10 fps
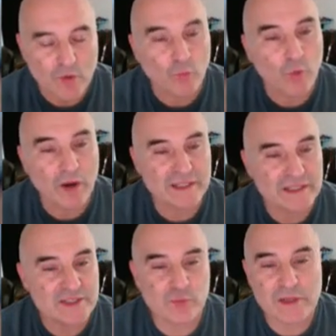One
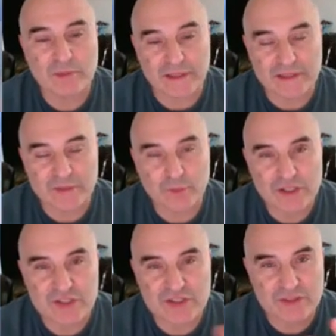is Weebly,
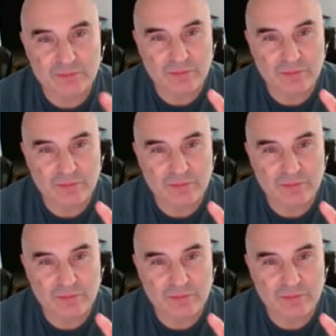which